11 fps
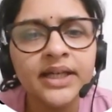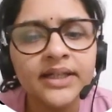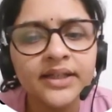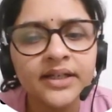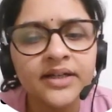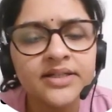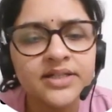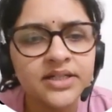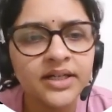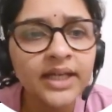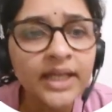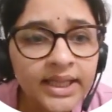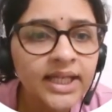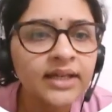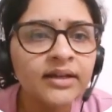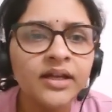Antarrashtriya
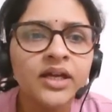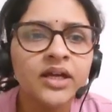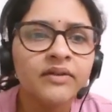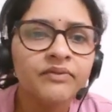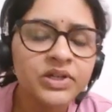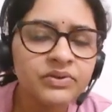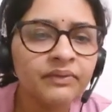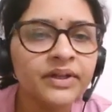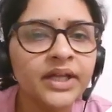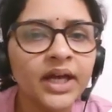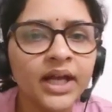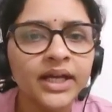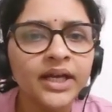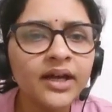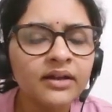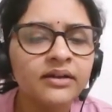Hindi Vishwavidyalaya,